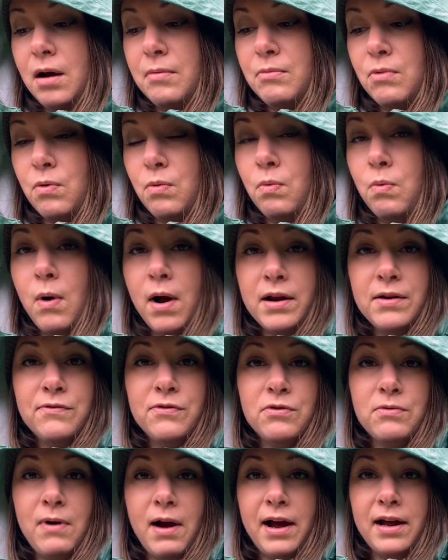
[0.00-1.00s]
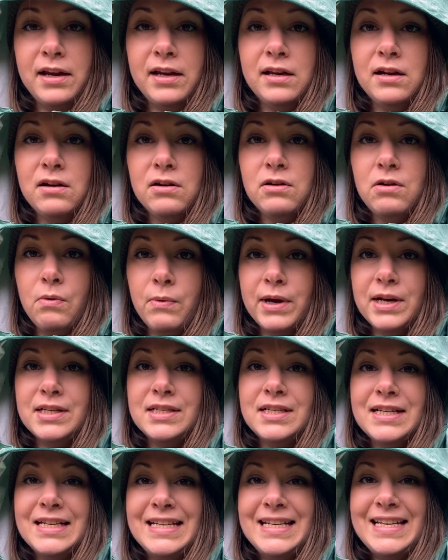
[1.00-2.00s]
what variety you're going
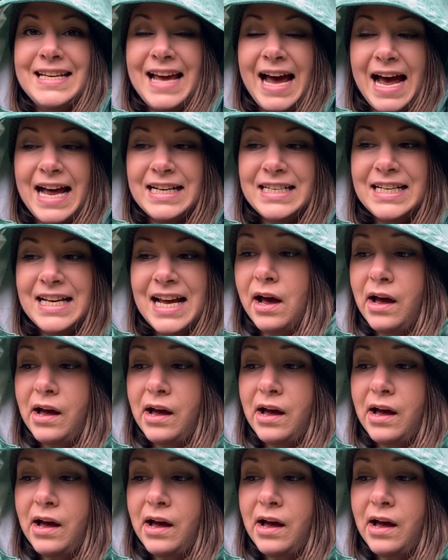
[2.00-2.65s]
to get.